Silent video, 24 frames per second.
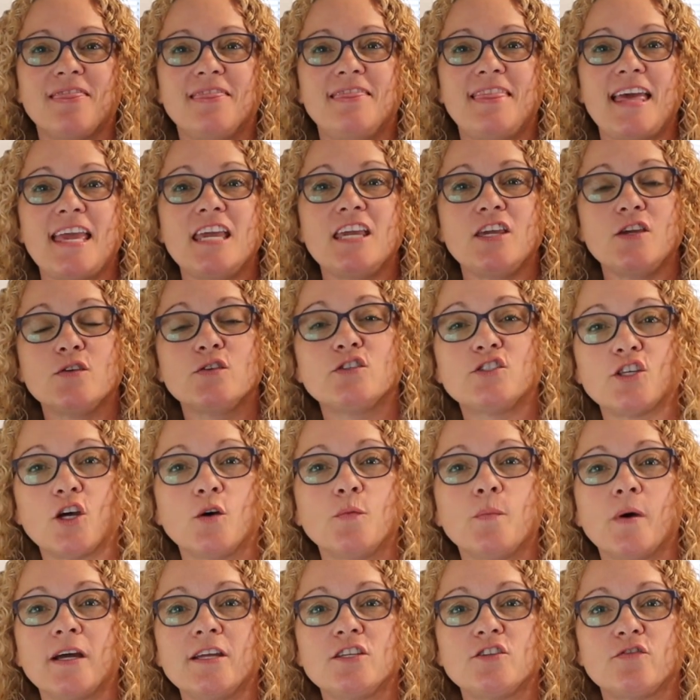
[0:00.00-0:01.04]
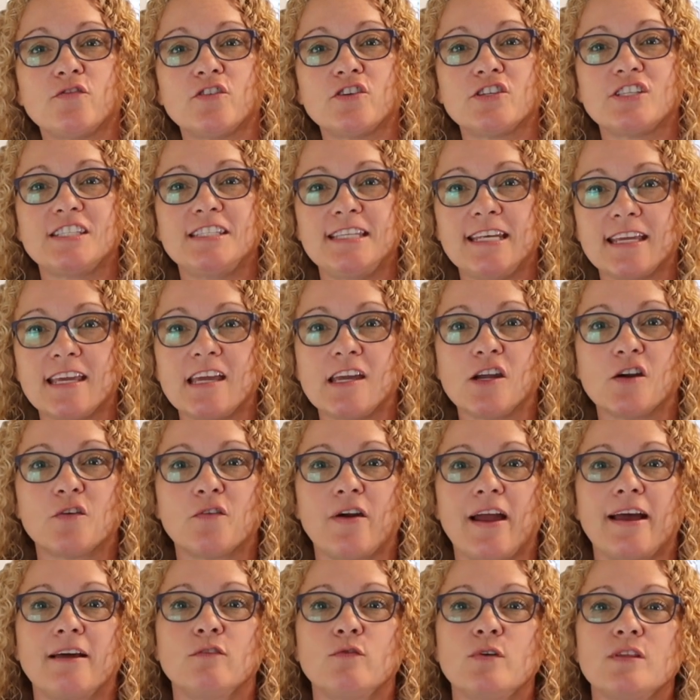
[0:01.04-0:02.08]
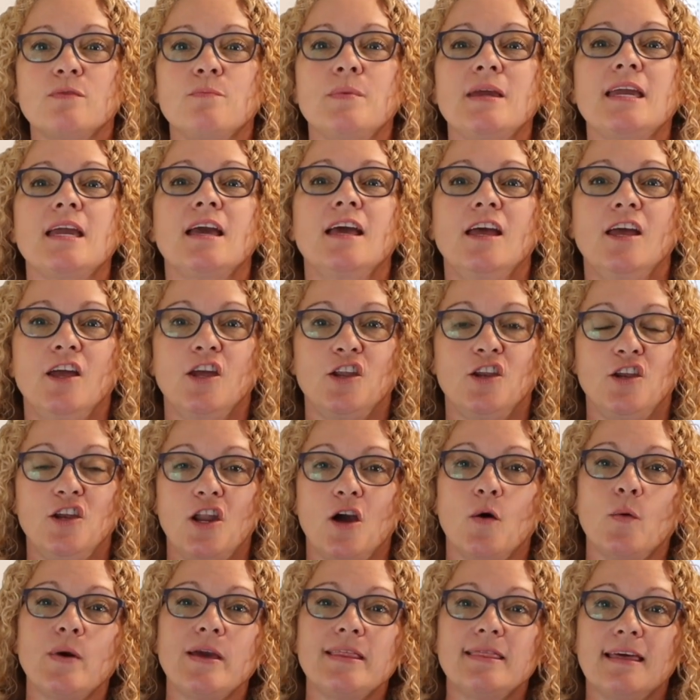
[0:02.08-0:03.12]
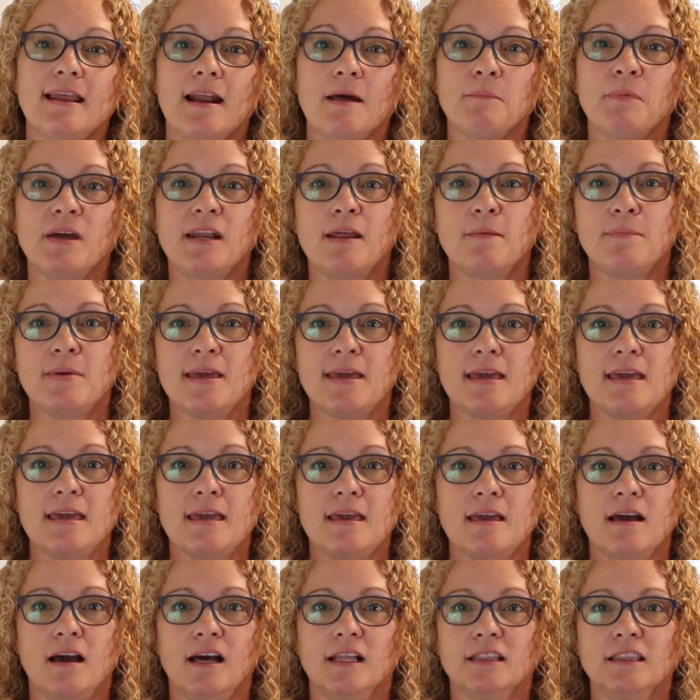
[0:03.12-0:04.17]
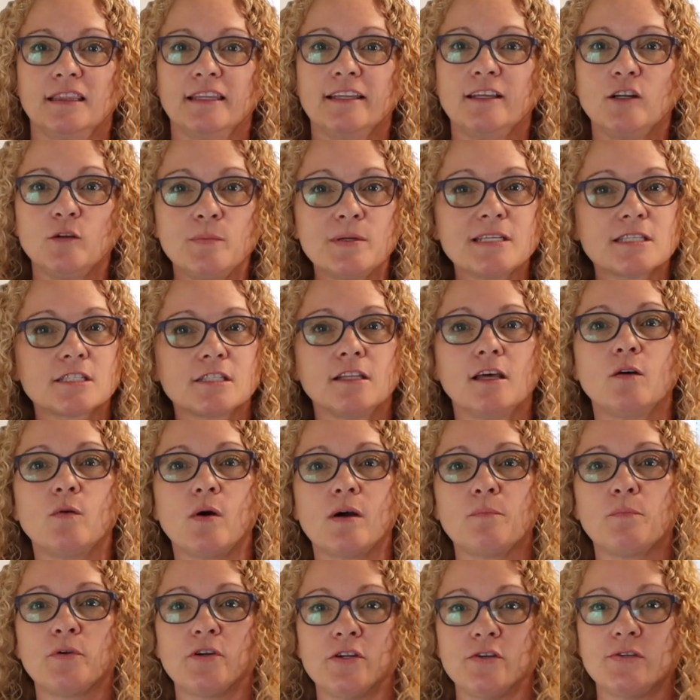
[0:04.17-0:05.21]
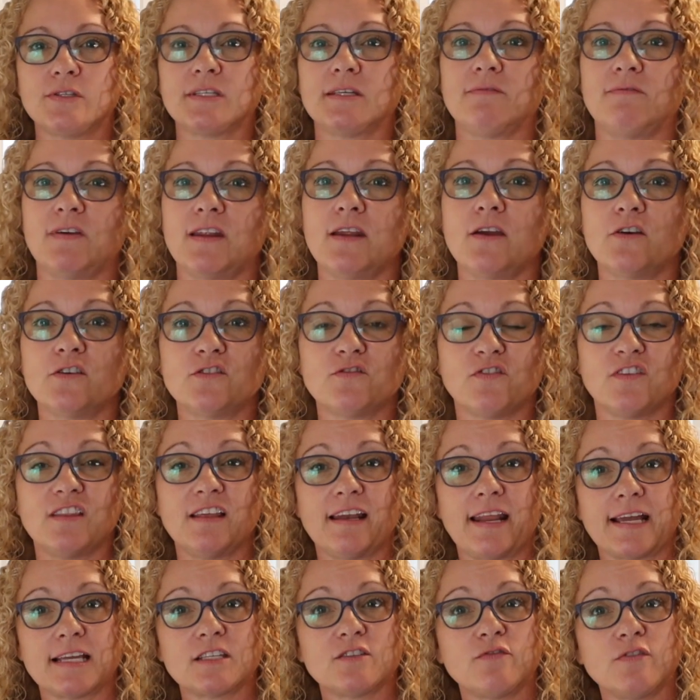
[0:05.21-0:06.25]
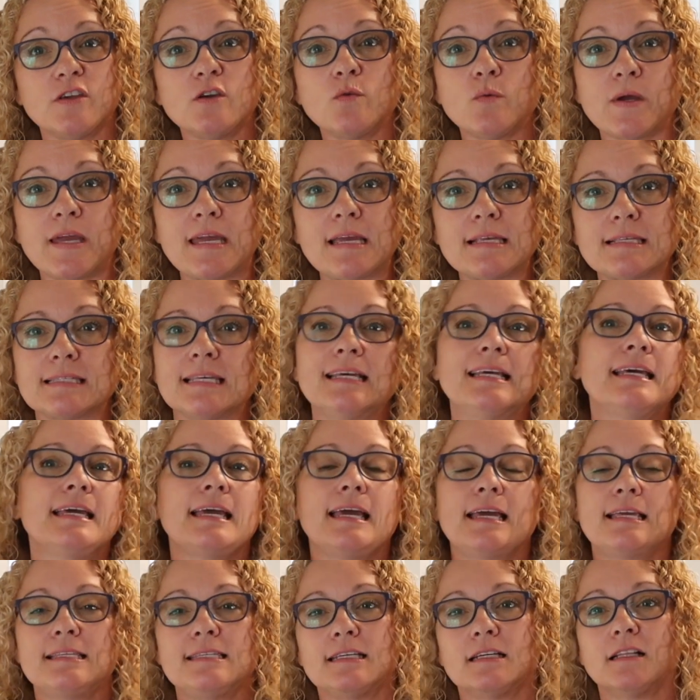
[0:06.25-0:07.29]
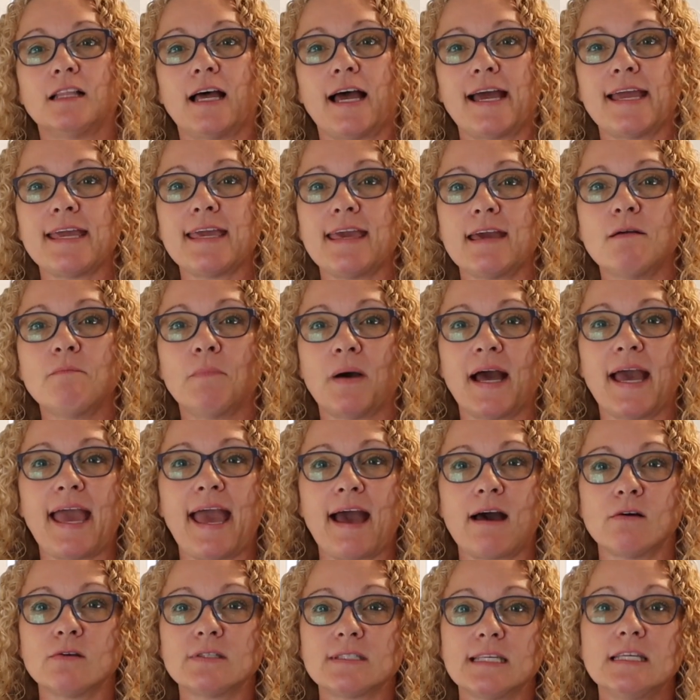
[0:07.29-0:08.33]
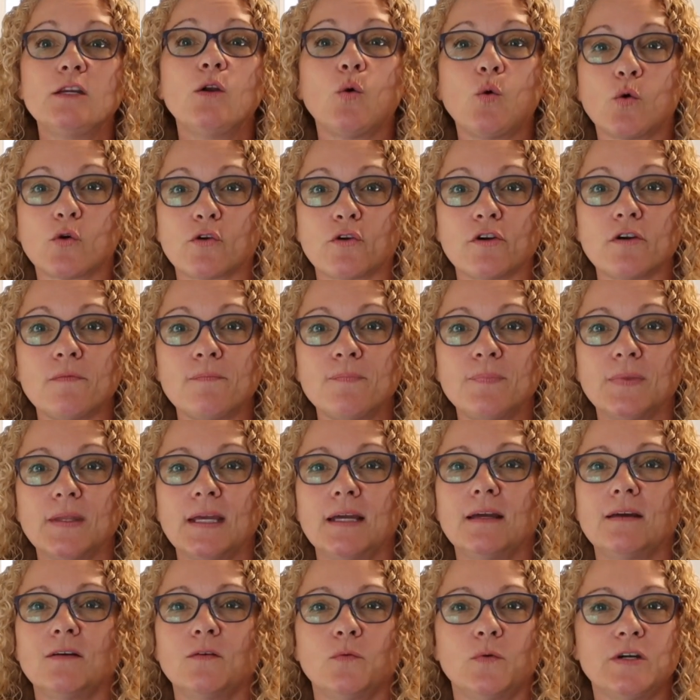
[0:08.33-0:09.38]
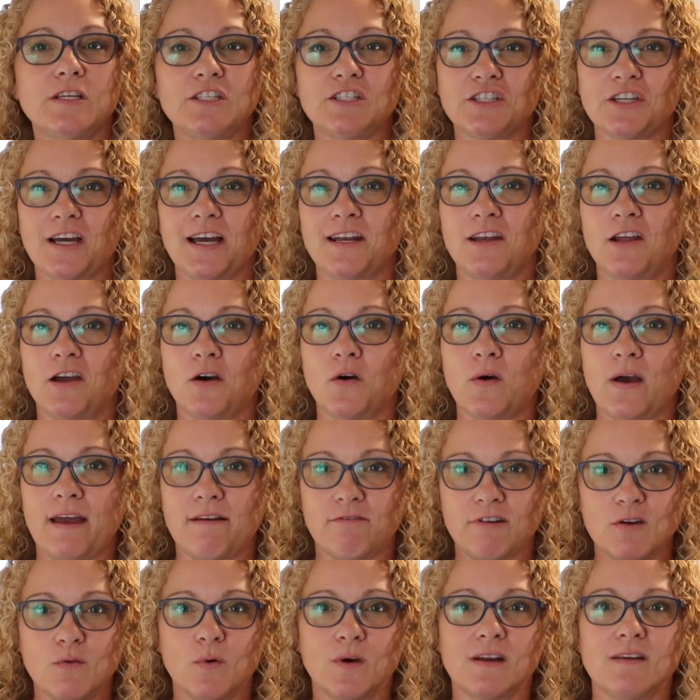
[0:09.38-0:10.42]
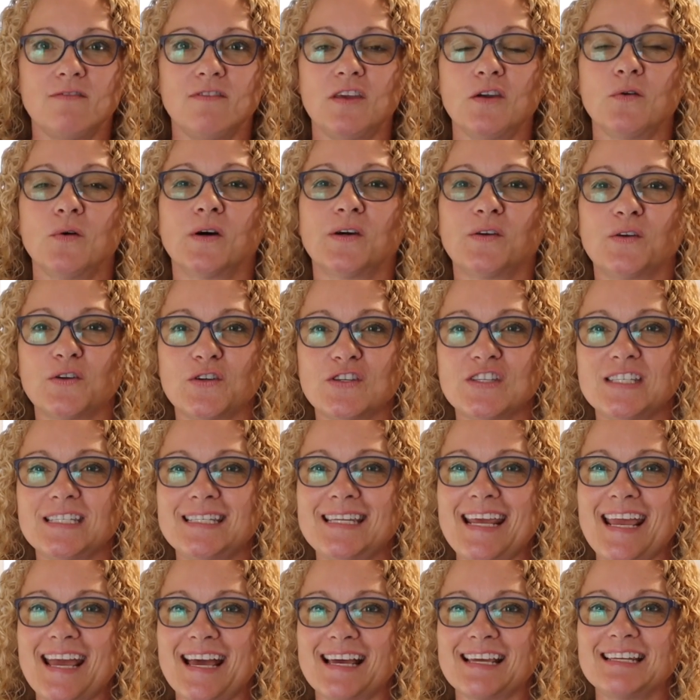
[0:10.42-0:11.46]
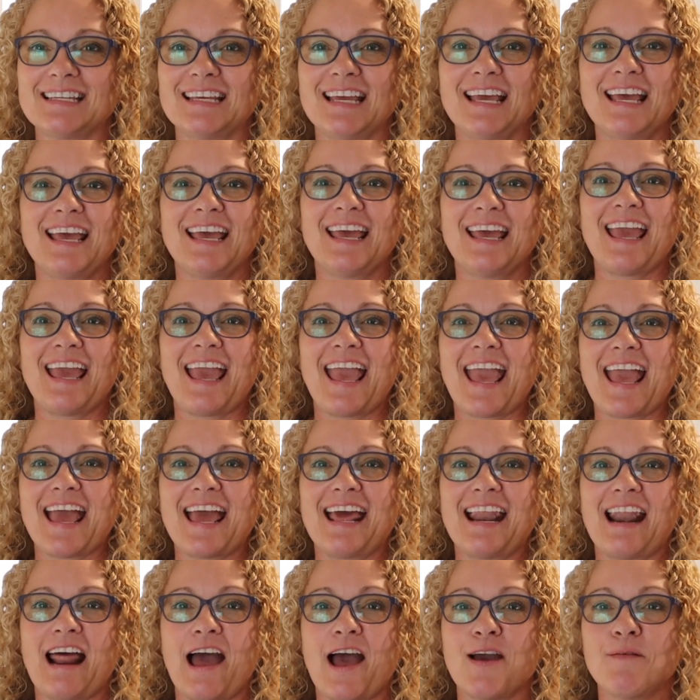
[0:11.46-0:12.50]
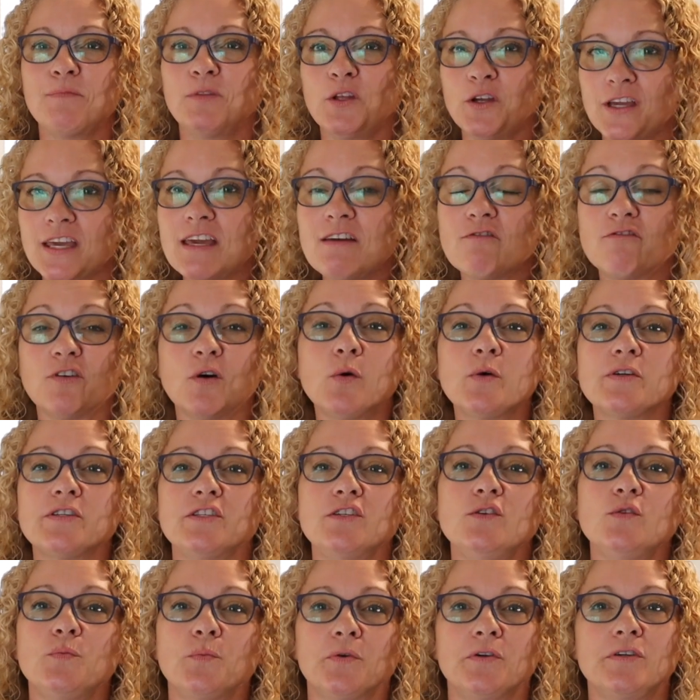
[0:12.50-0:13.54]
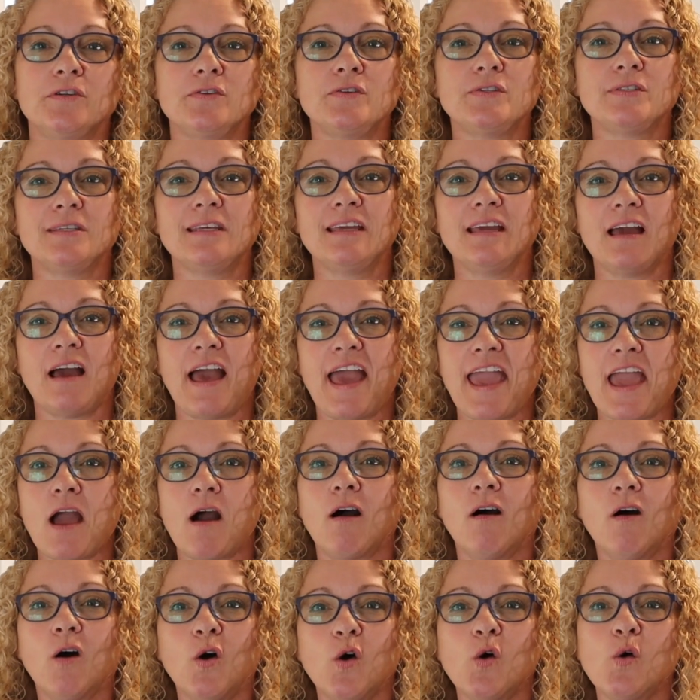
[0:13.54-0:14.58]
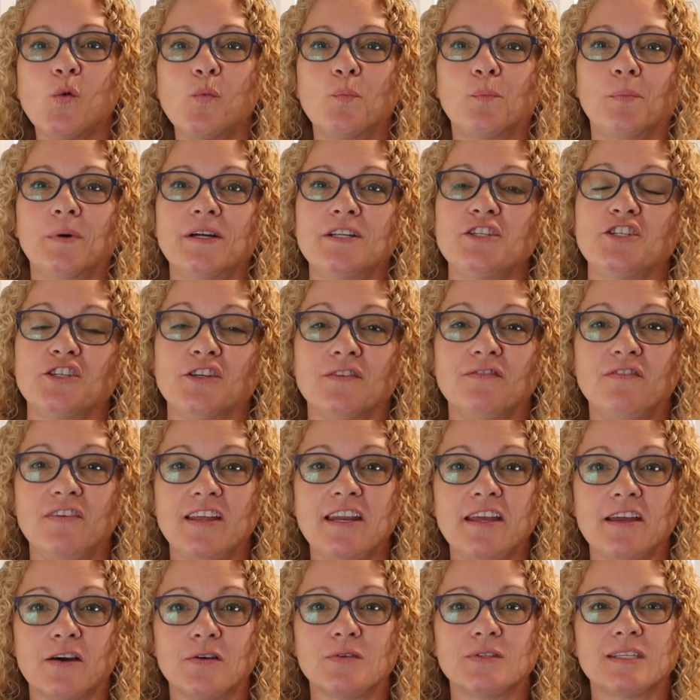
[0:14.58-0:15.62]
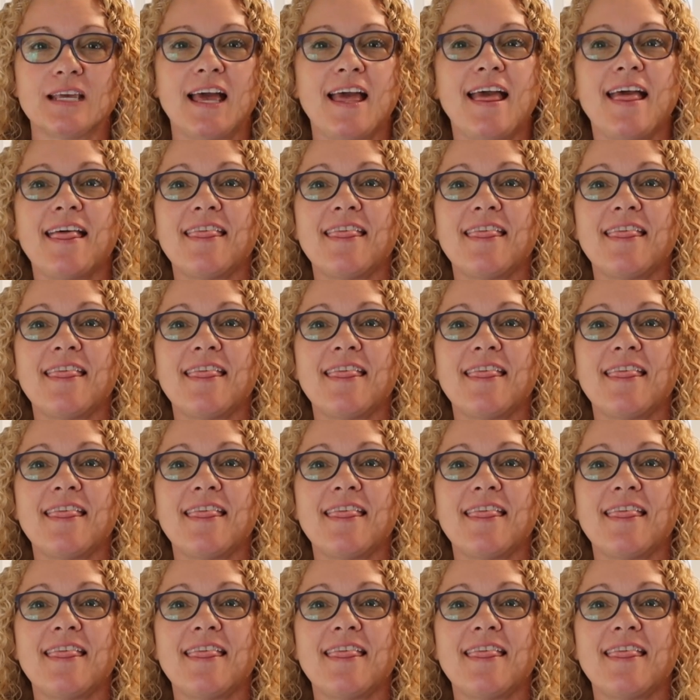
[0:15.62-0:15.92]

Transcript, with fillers: Thank you so much for sticking around with me, knowing that I'm going to be a little bit slow on producing videos for the next few weeks until I get my house in order which I know every one of you understand. And I'm looking forward to producing a whole bunch of videos.